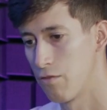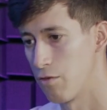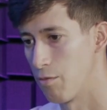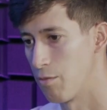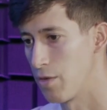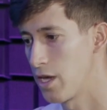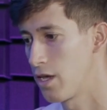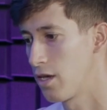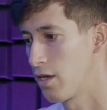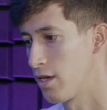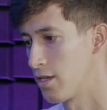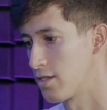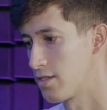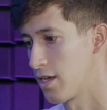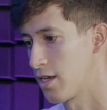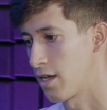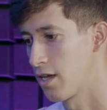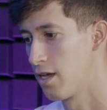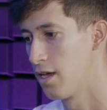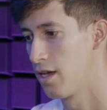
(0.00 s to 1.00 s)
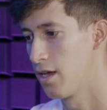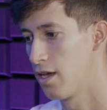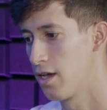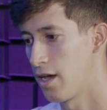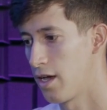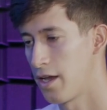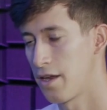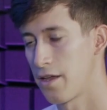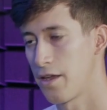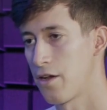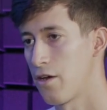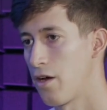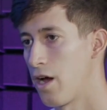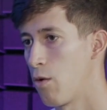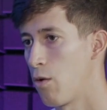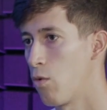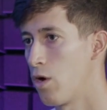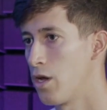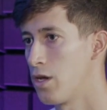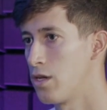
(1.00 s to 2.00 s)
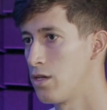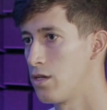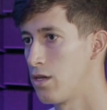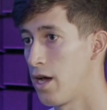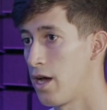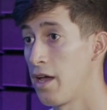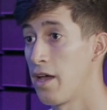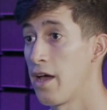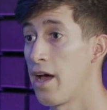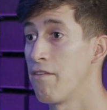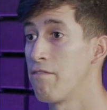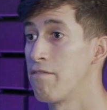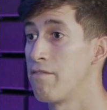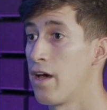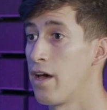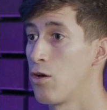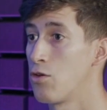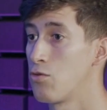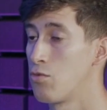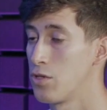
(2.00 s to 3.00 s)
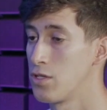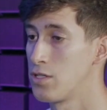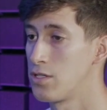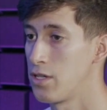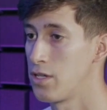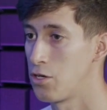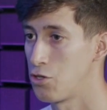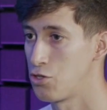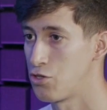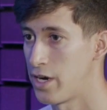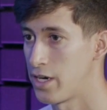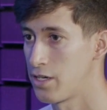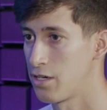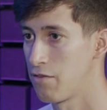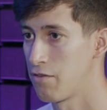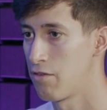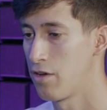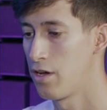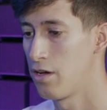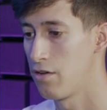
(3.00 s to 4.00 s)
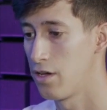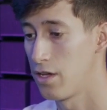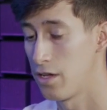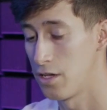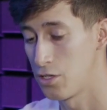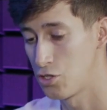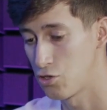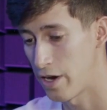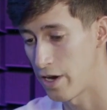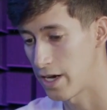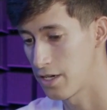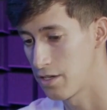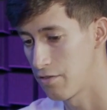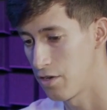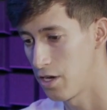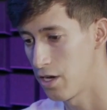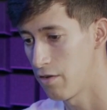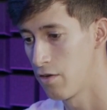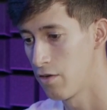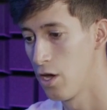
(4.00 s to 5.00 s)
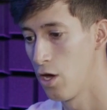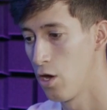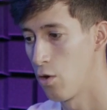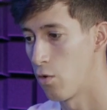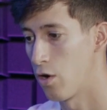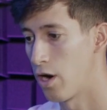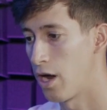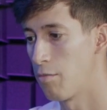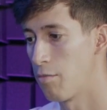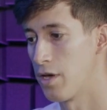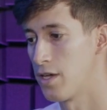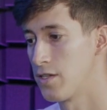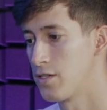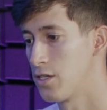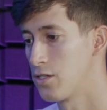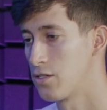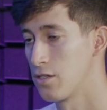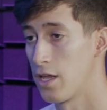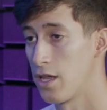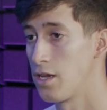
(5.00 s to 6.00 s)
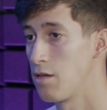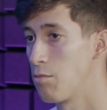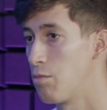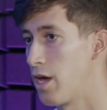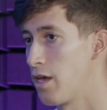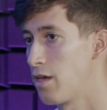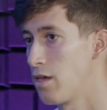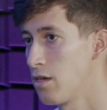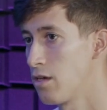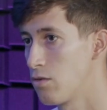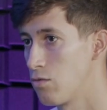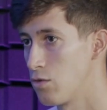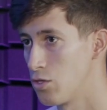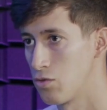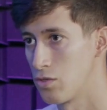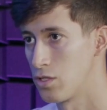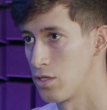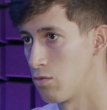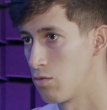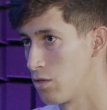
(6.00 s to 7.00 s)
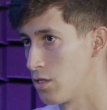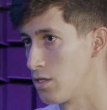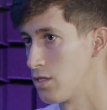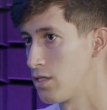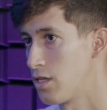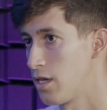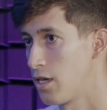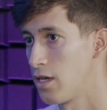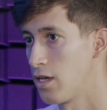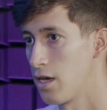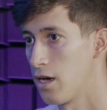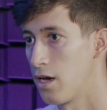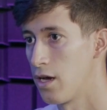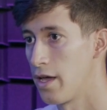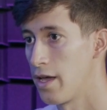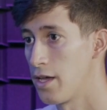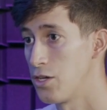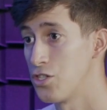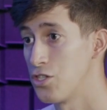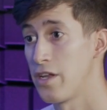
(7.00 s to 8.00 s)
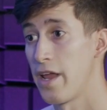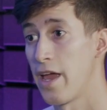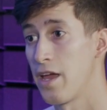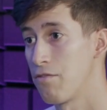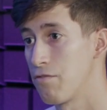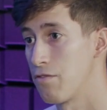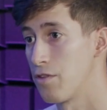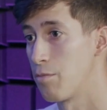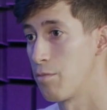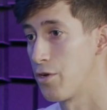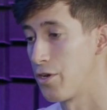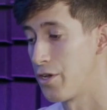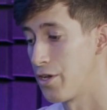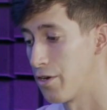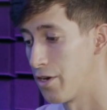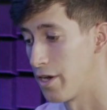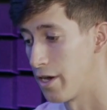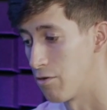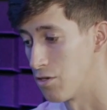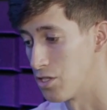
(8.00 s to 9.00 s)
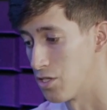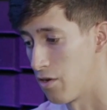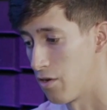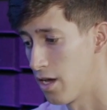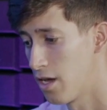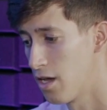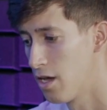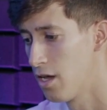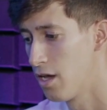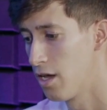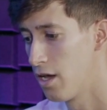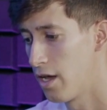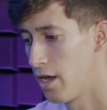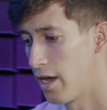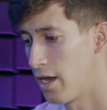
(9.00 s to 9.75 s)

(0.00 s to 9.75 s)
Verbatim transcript: For me, it's like I didn't care. I wanted. I, I found real estate attractive enough, attractive enough where I messaged Lenny Behe, which was a real estate uh, agent and mm-hmm. flipper here in Arizona, mm-hmm.